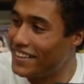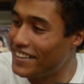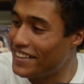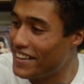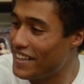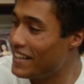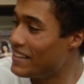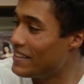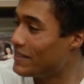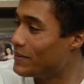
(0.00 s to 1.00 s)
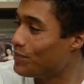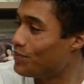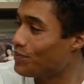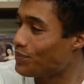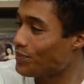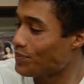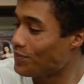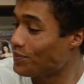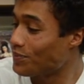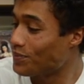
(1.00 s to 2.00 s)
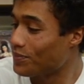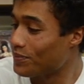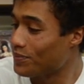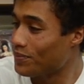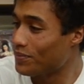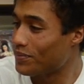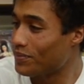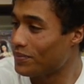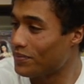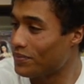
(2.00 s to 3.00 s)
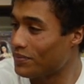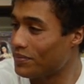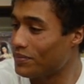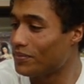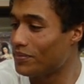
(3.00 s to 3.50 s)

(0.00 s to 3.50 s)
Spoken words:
(not speaking)